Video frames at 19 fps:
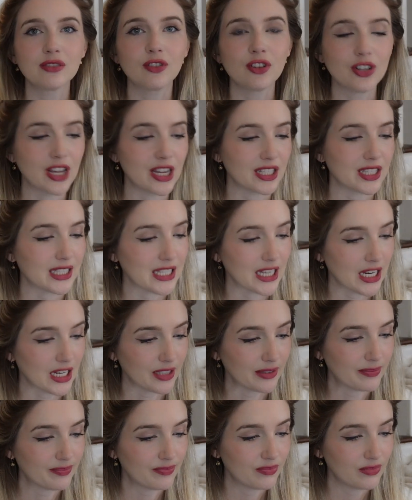for Nesta.
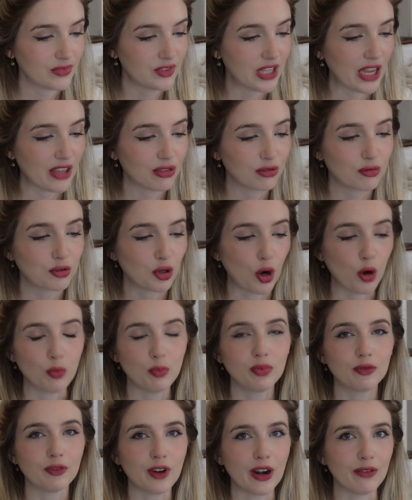Death trope
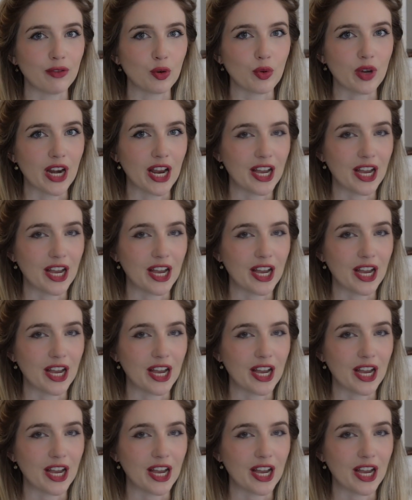for everyone